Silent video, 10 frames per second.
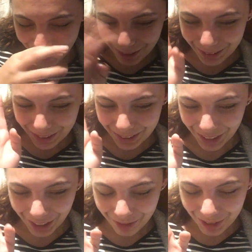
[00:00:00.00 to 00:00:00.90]
hours because I
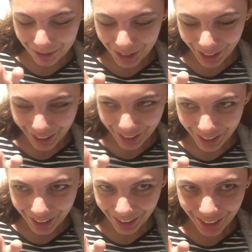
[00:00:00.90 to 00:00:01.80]
have been playing
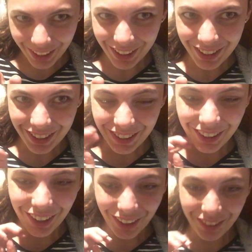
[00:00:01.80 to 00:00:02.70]
League of Legends.
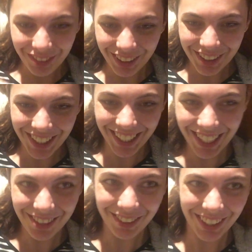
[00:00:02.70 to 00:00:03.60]
Obviously,
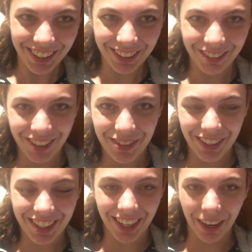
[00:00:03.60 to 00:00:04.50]
that's what I do in my
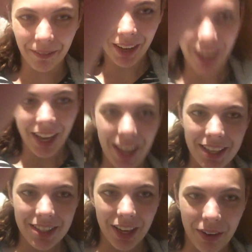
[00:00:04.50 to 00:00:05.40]
spare time.
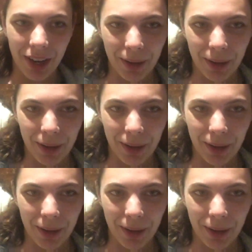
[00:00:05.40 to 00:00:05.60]
So